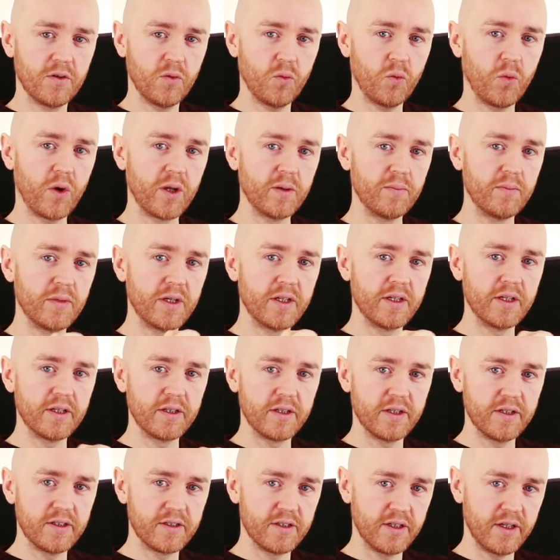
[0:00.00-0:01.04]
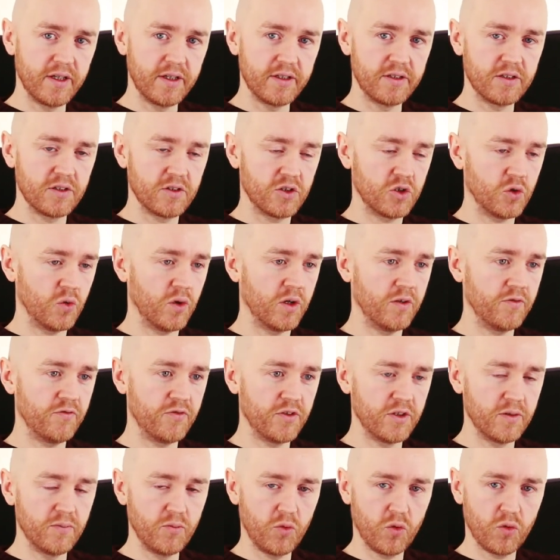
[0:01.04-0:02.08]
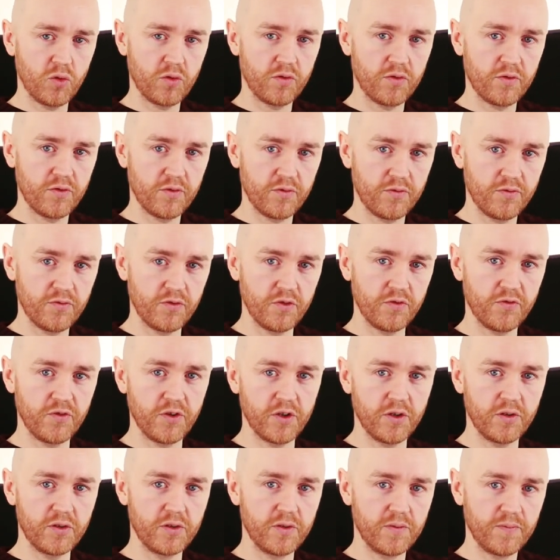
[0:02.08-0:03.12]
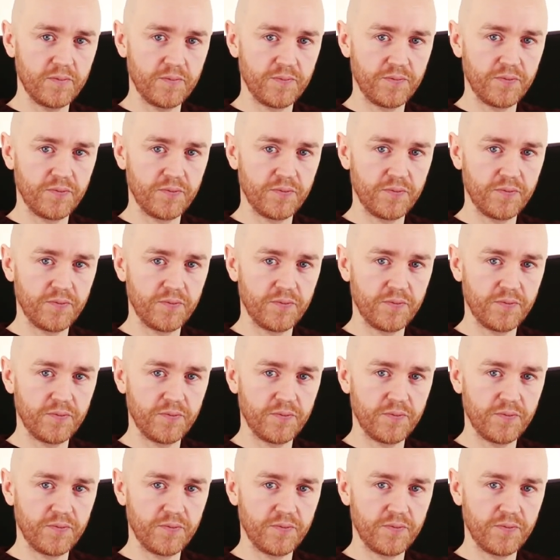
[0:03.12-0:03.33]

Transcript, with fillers: when meeting these needs so I'll feel more fulfilled?